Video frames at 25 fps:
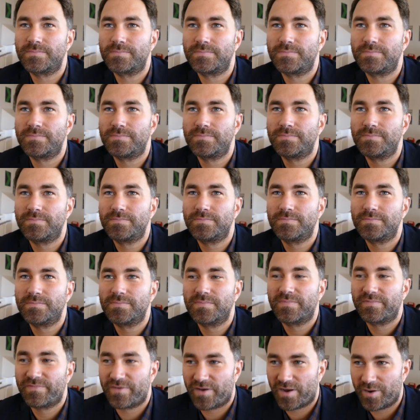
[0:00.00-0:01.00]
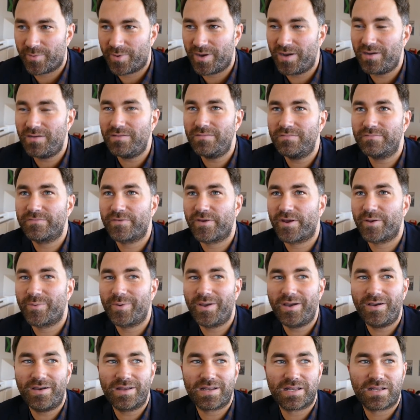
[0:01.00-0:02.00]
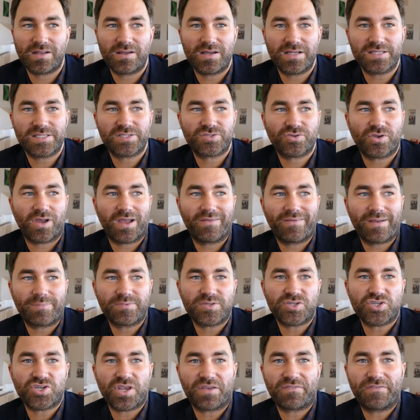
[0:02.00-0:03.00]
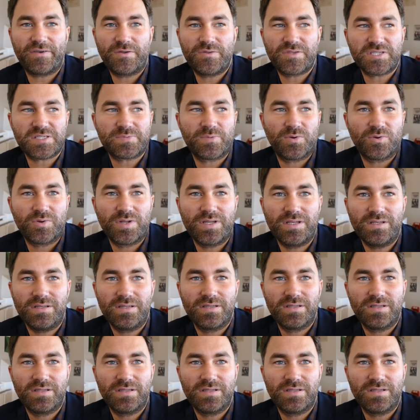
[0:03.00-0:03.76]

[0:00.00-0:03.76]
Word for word: how are we? Very well, very well. had a nice drive up to Sheffield this morning.